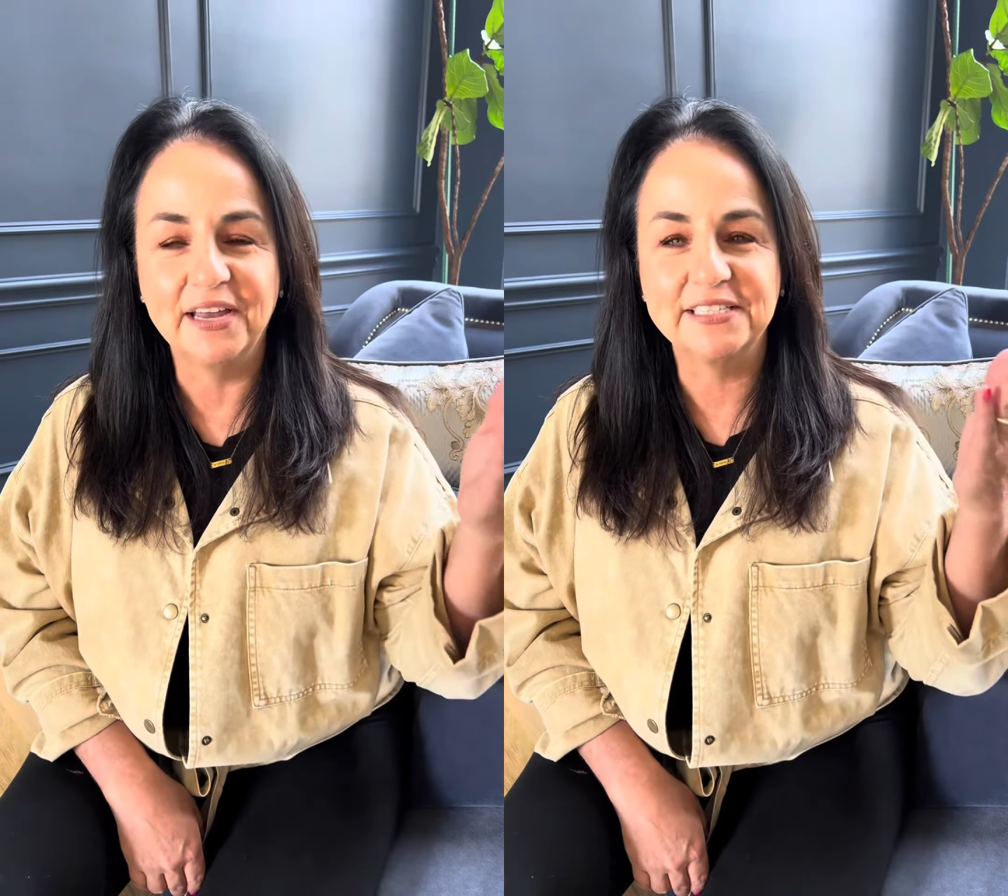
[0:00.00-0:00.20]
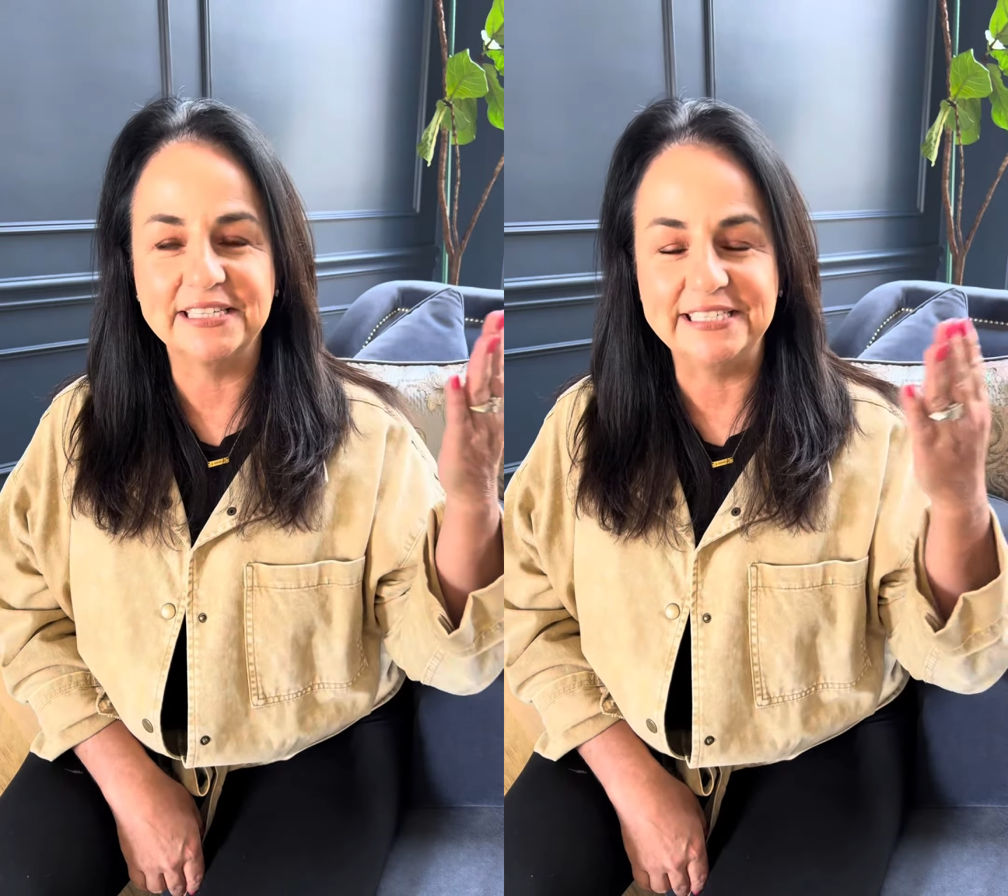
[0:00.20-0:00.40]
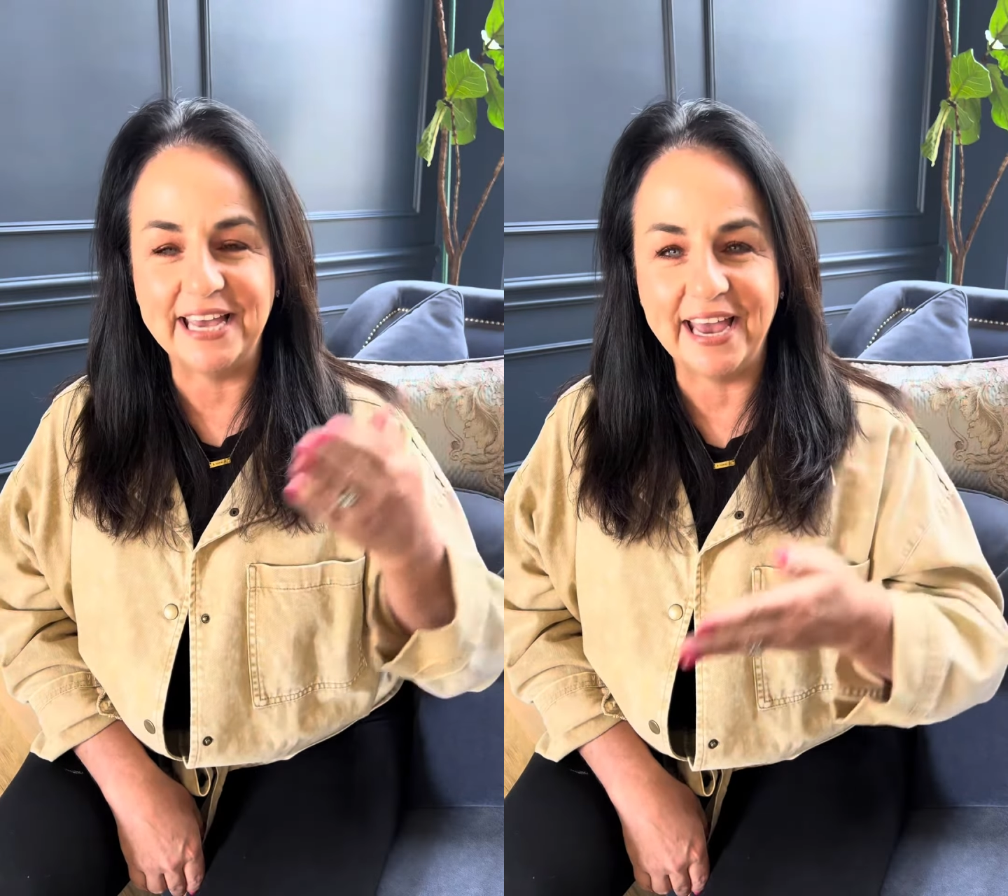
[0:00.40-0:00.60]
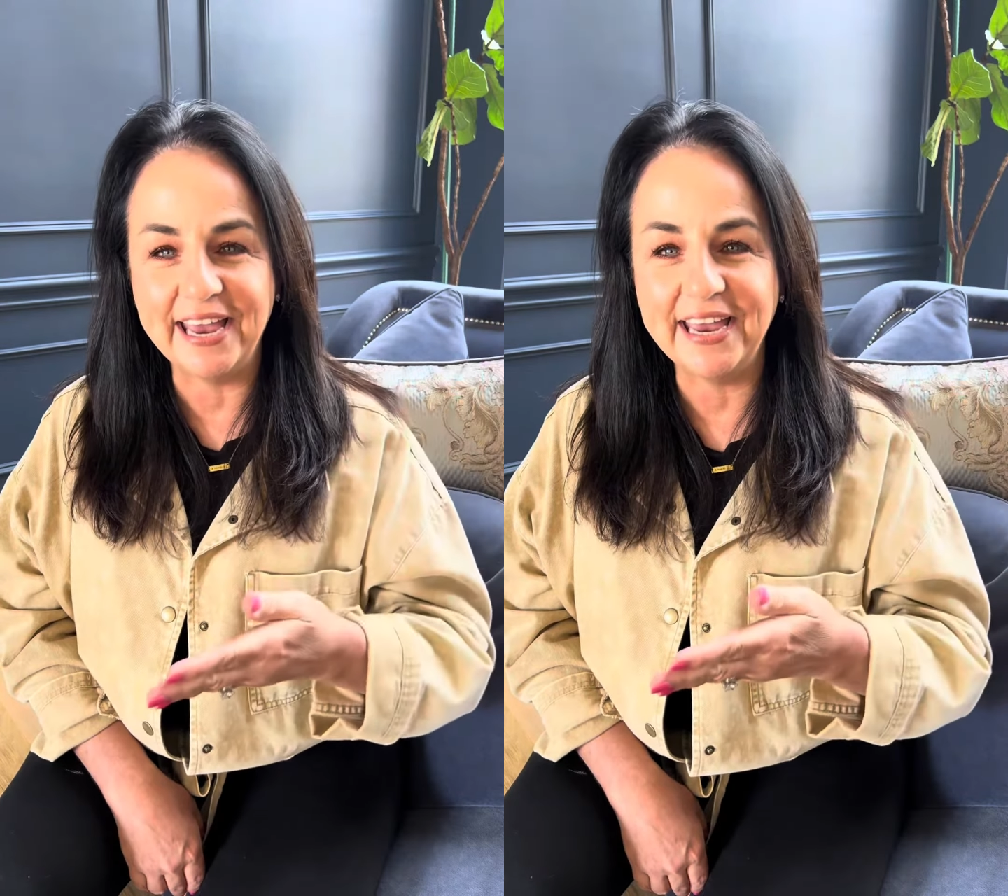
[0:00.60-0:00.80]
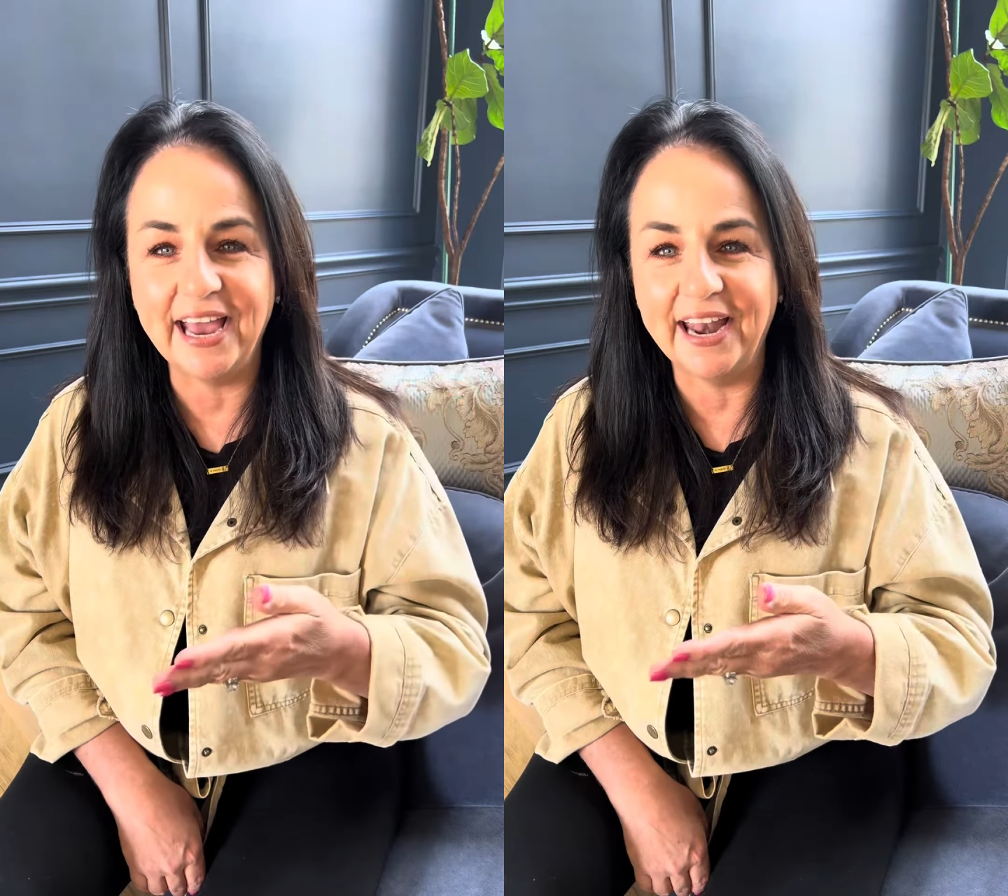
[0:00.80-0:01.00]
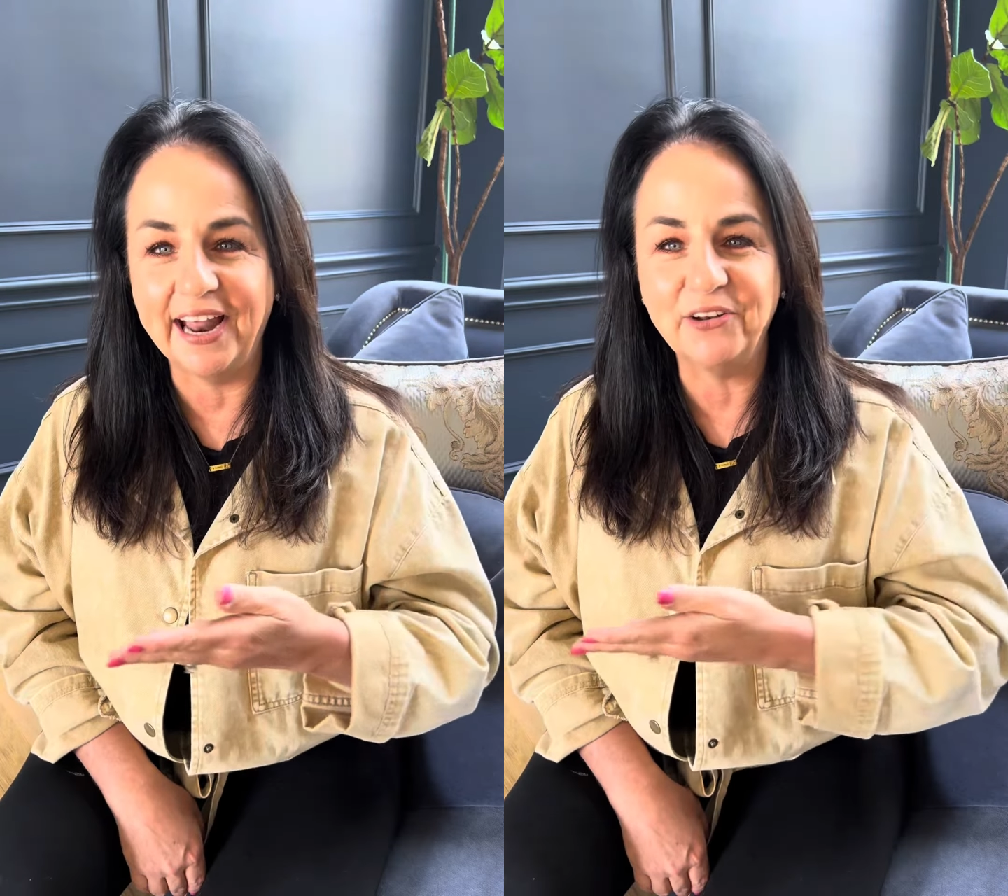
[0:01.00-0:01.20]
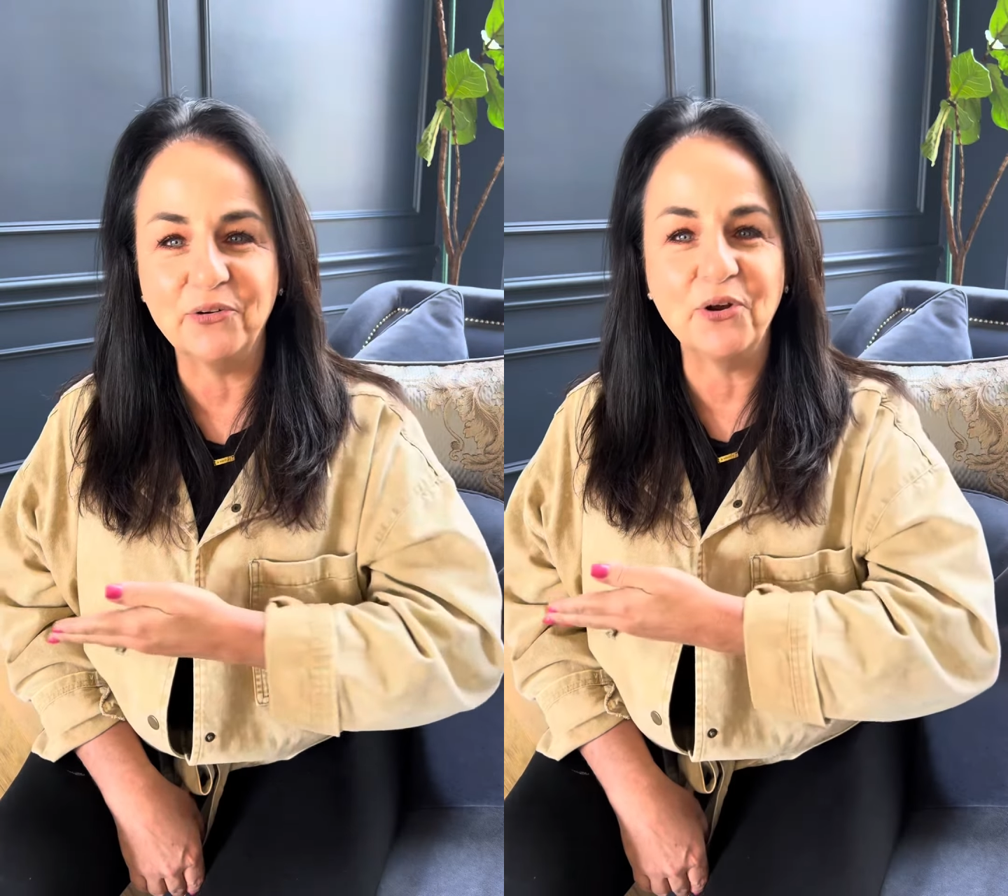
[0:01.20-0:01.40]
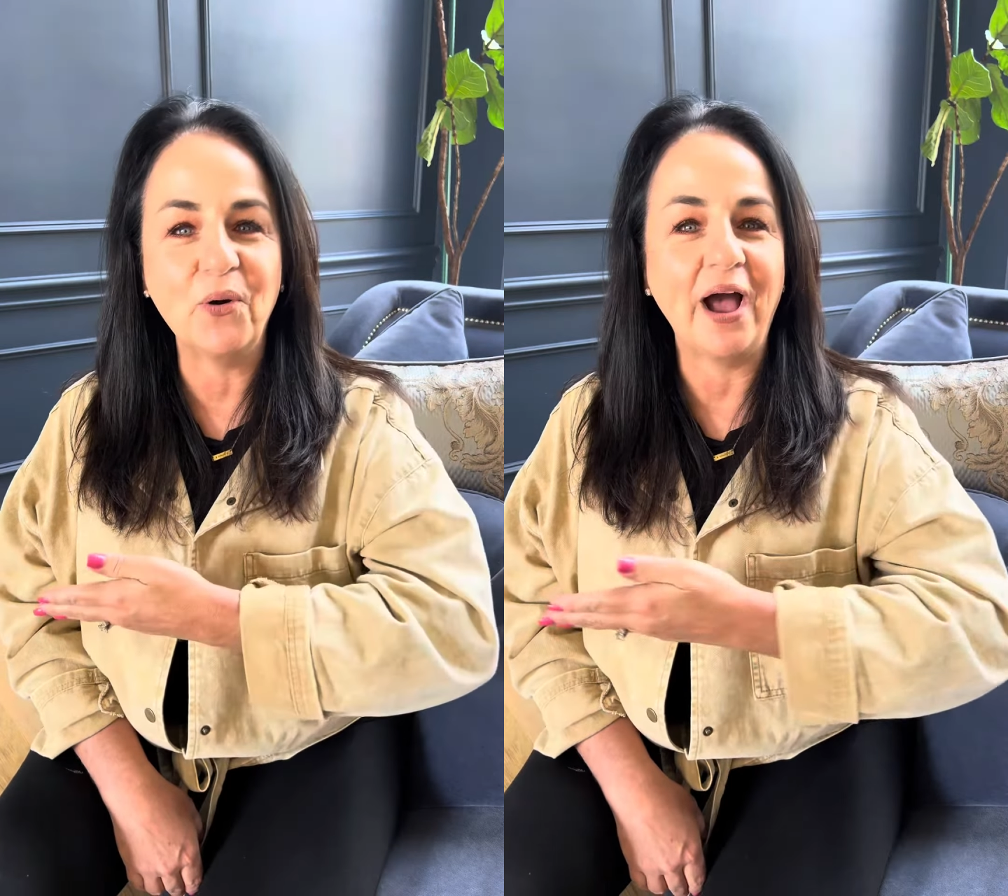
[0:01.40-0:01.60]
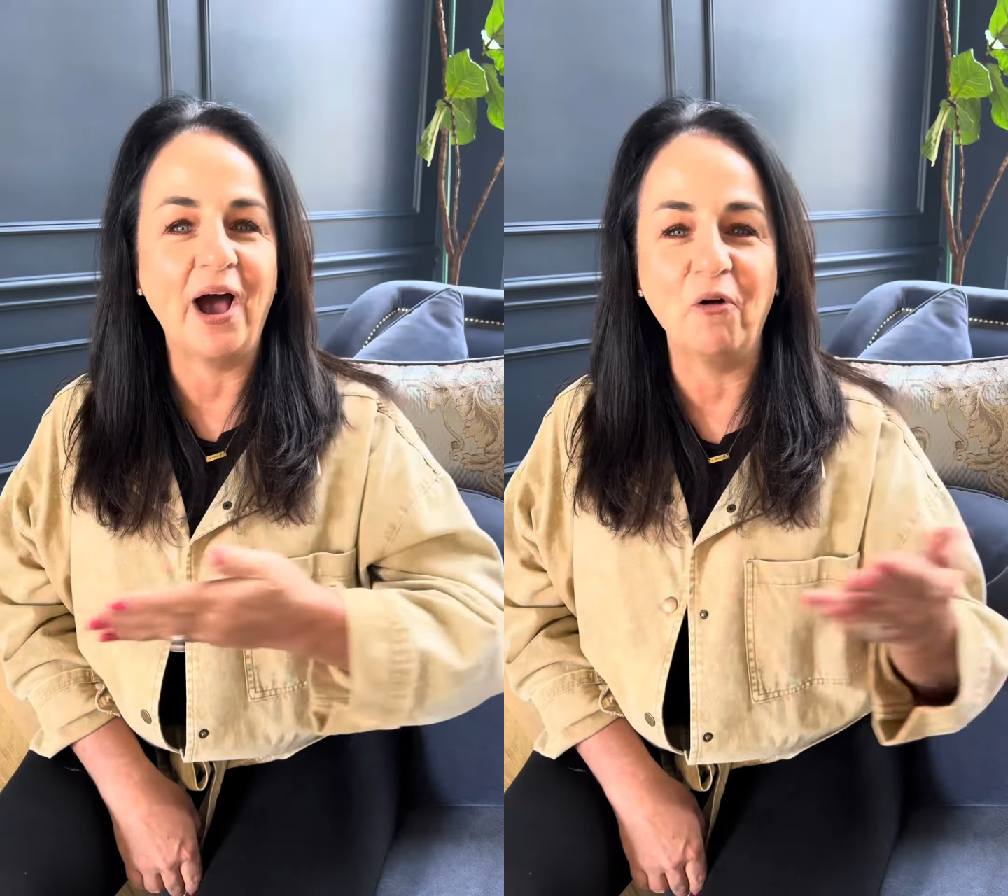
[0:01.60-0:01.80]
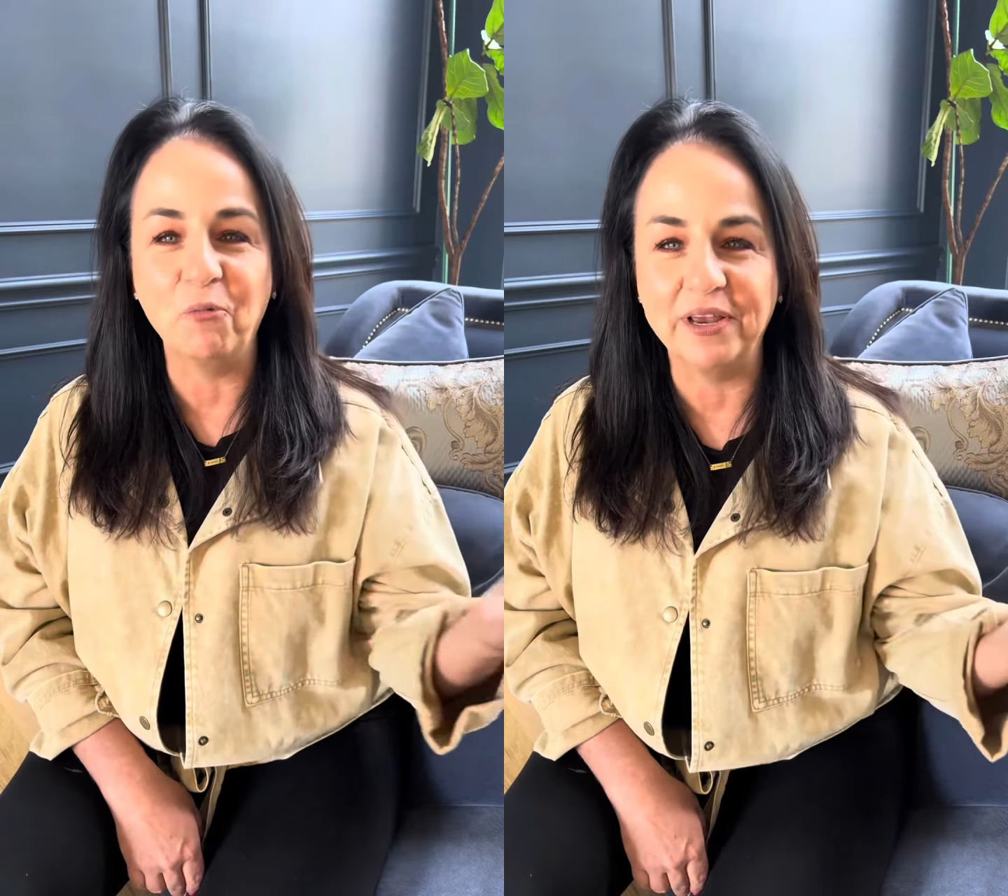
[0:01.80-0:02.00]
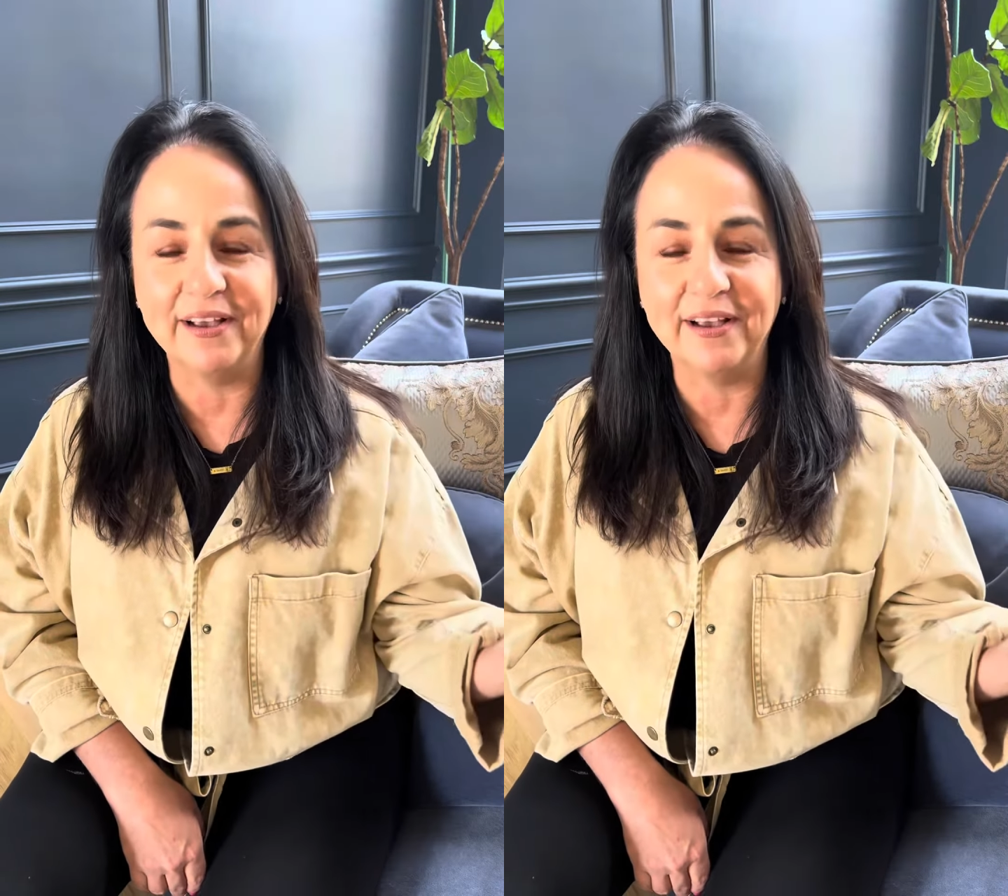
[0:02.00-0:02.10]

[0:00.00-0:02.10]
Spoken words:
today, and I don't know how we